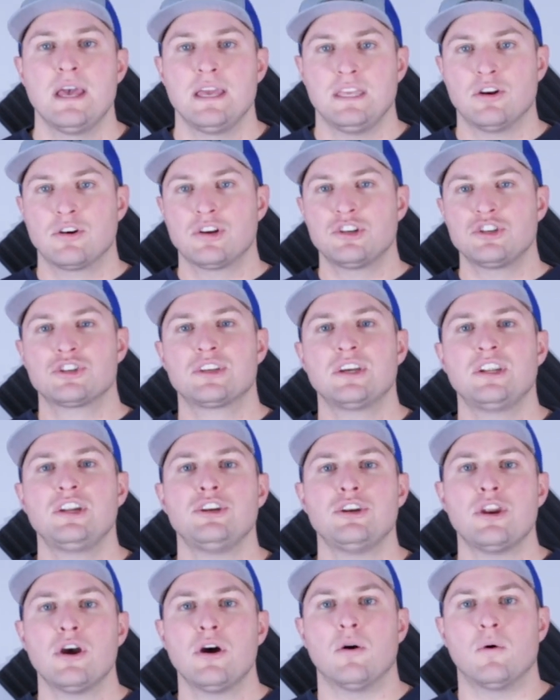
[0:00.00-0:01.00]
You're just gonna
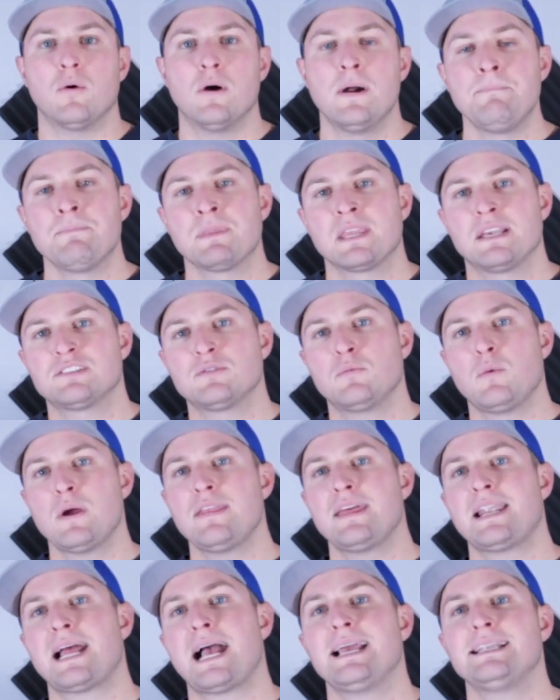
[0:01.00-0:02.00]
know. Because the way
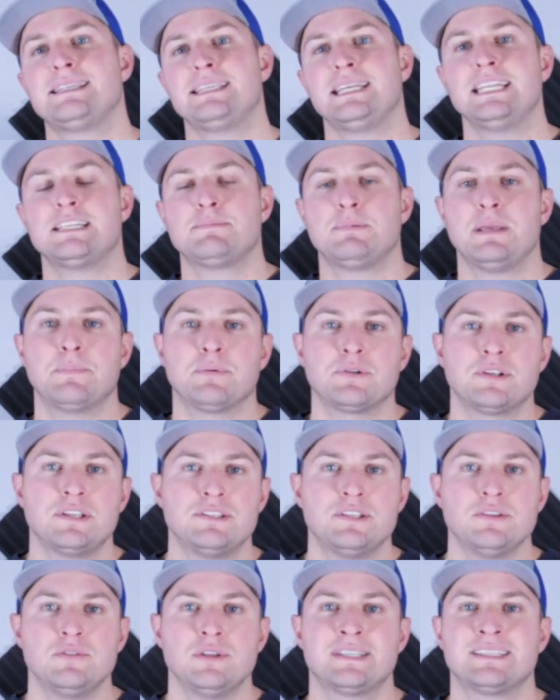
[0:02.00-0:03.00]
that I teach people to
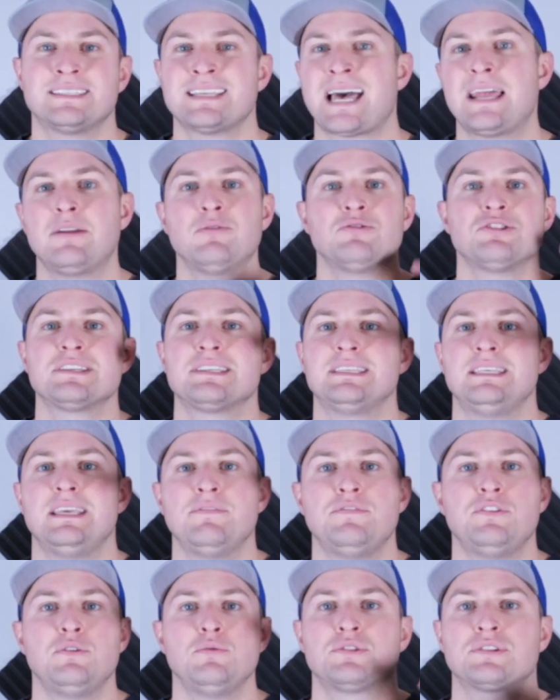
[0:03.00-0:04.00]
do this is I don't just
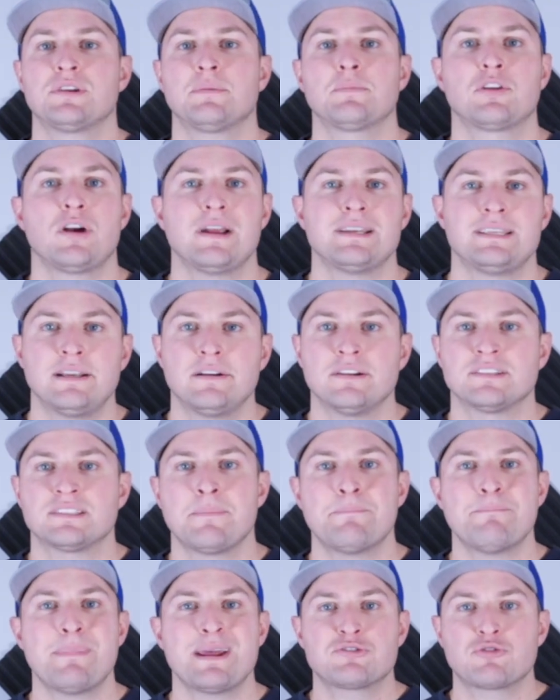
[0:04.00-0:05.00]
give you some criteria,
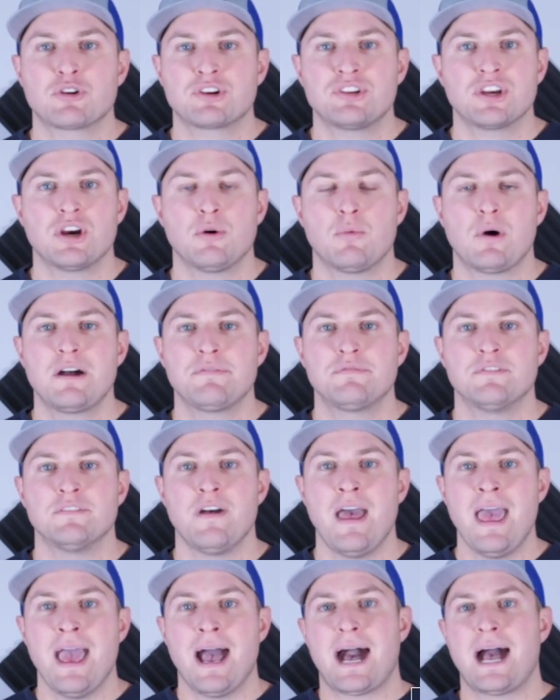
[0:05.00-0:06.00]
some metric to go off
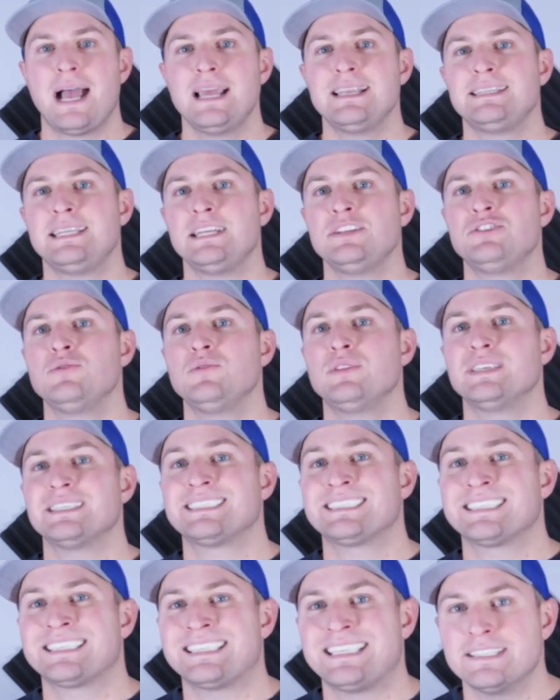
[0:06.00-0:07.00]
of. I teach you the
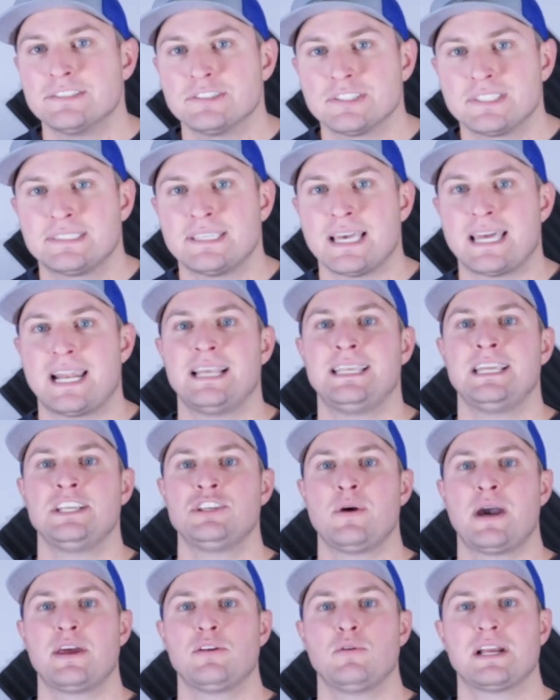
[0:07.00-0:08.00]
skill set. I teach
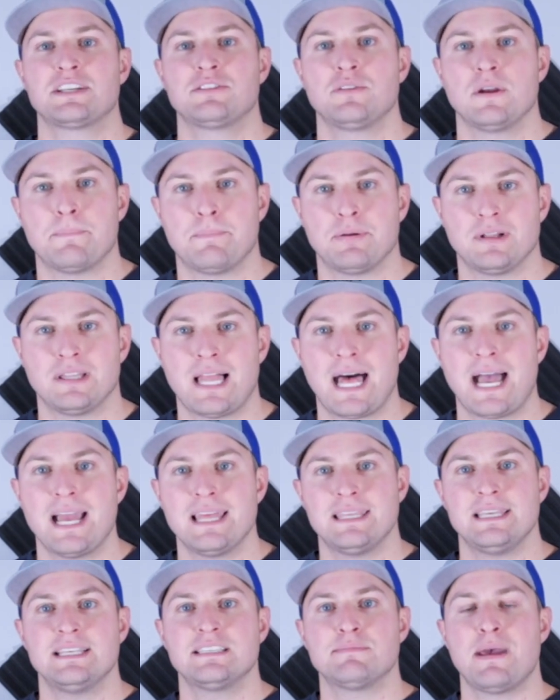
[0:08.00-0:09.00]
you how to actually apply
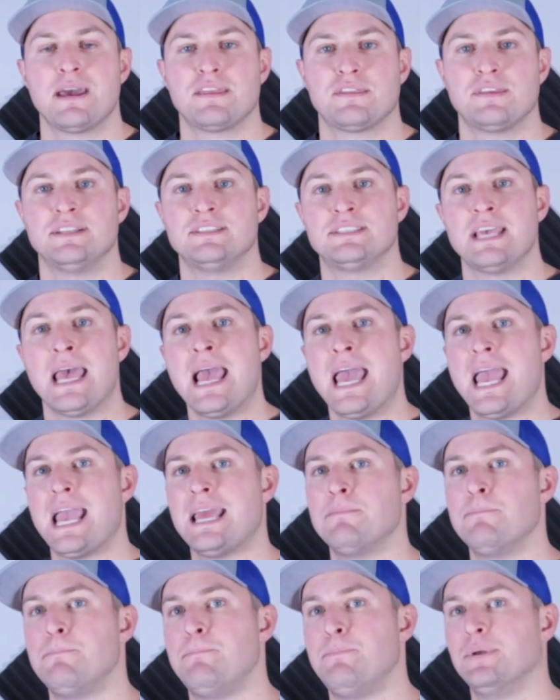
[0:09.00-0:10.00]
these methods
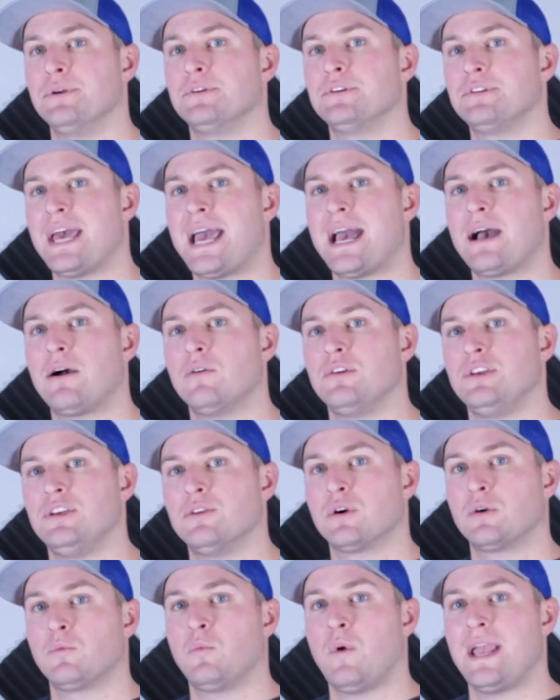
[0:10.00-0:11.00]
and build out
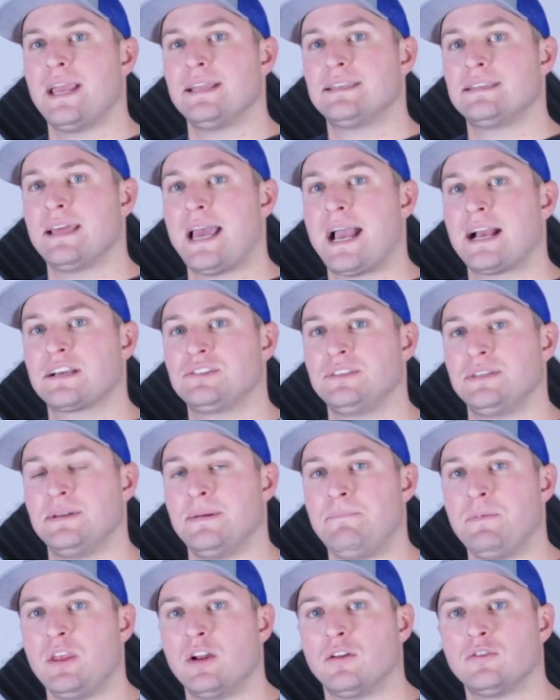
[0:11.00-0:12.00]
your way to
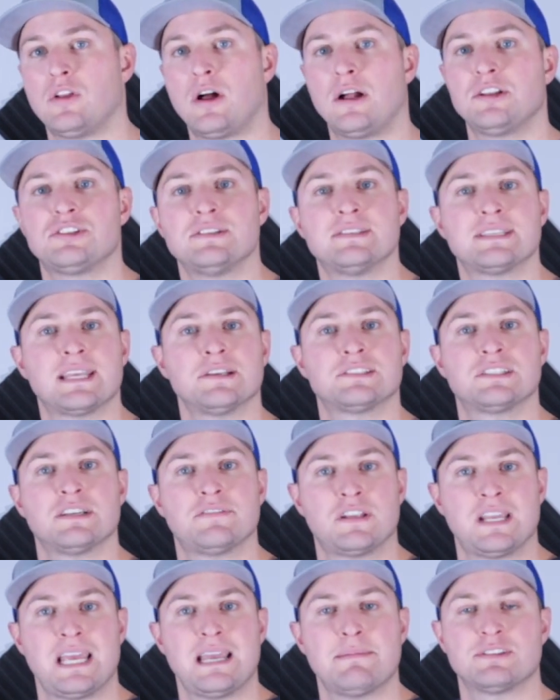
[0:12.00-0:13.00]
actually, launch and scale
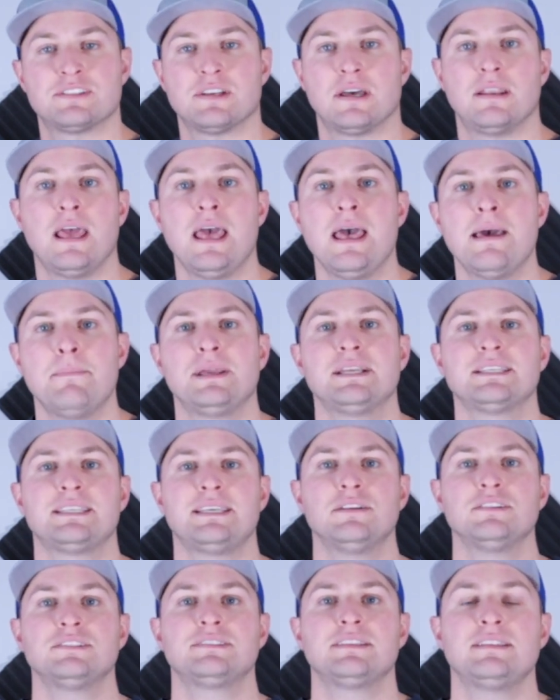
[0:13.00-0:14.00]
stuff on Amazon. Because
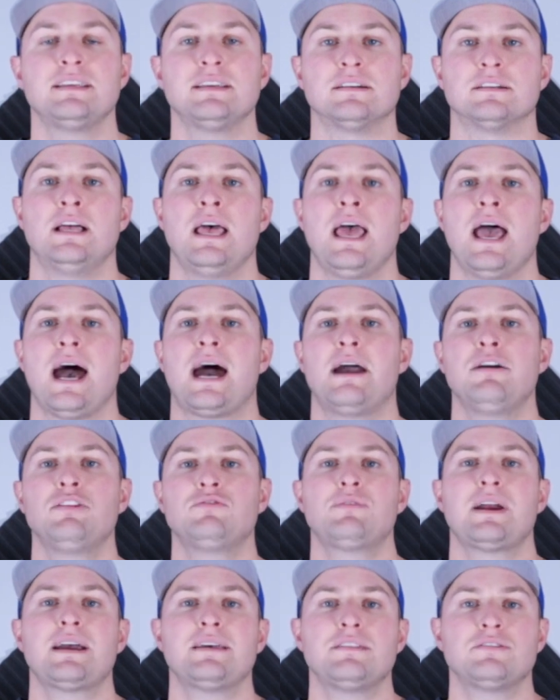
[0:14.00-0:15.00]
here's the deal. I
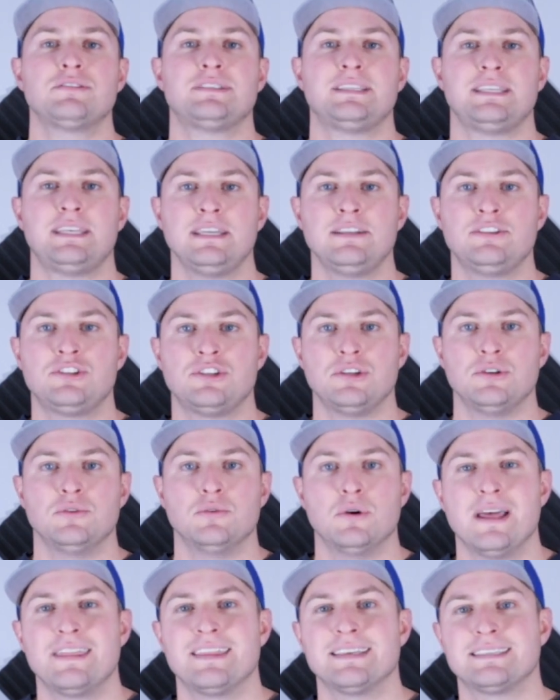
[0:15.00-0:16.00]
would rather teach
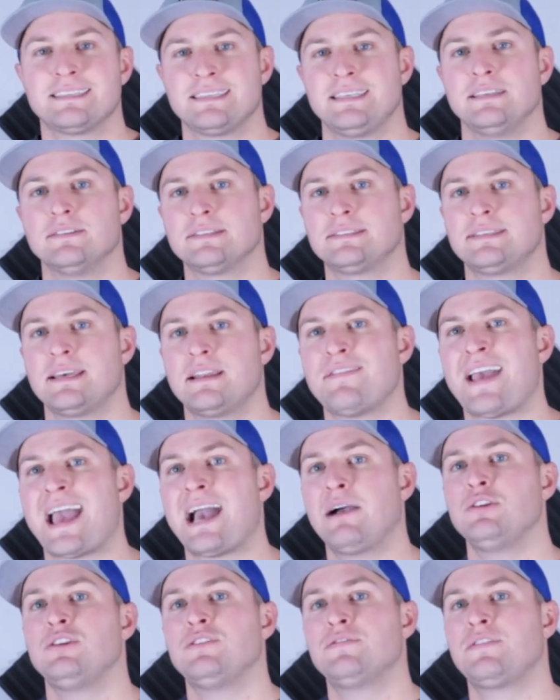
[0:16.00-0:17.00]
you the skill set of
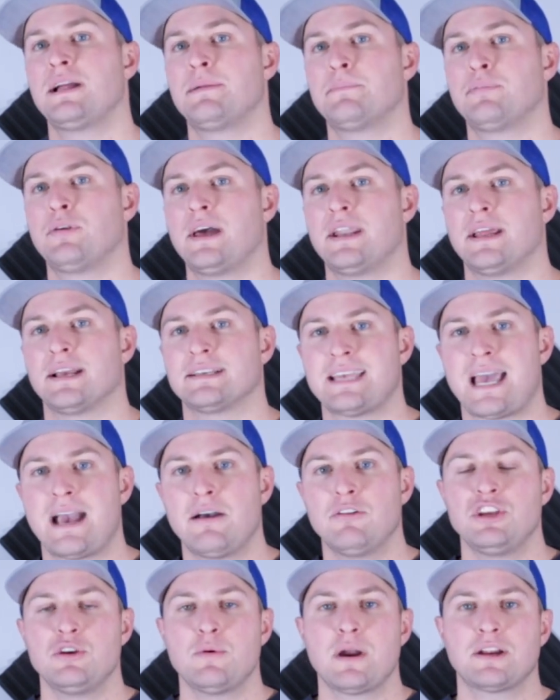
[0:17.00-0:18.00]
how do you find products?
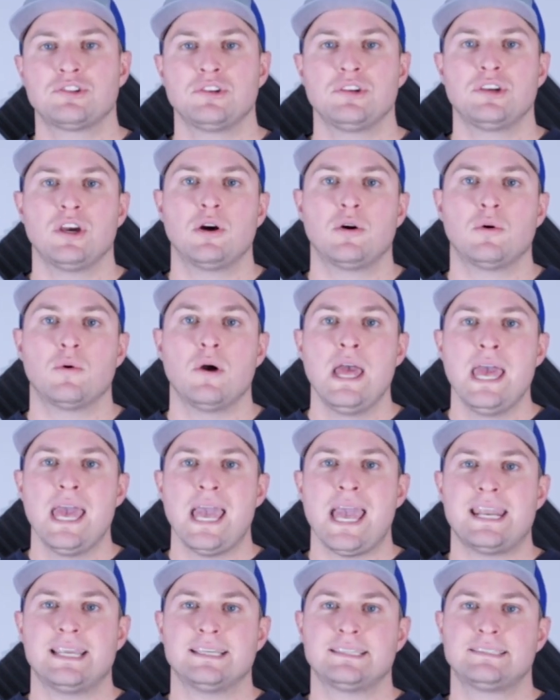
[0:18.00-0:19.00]
How do you actually go
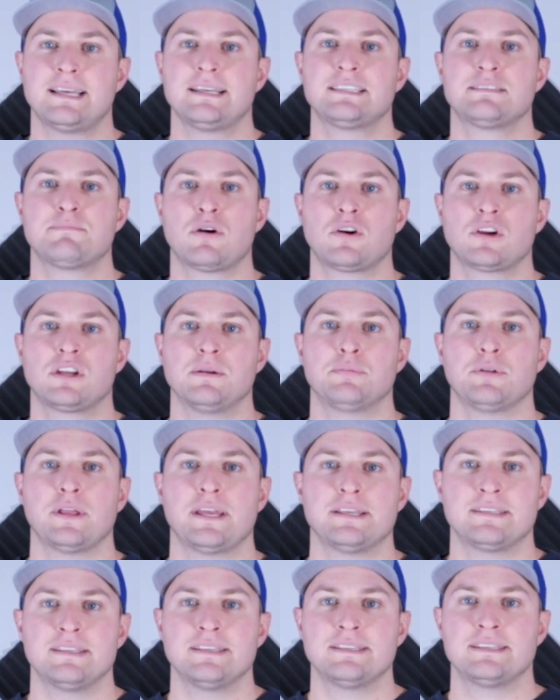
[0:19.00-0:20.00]
and assess
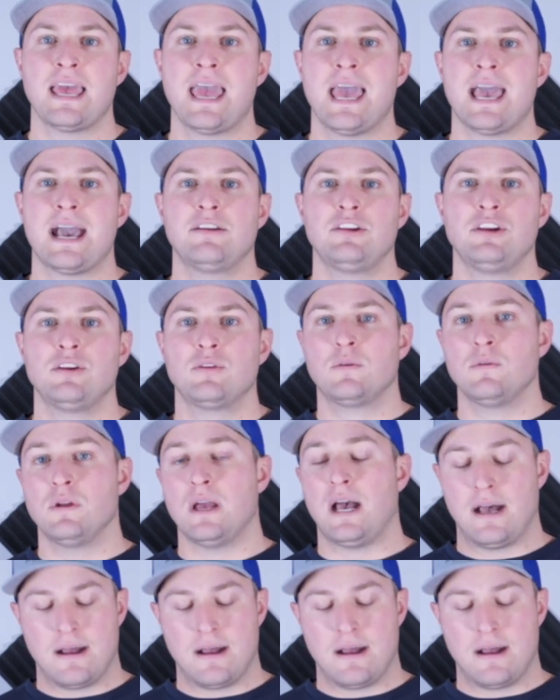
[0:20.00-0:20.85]
marketplaces? How do you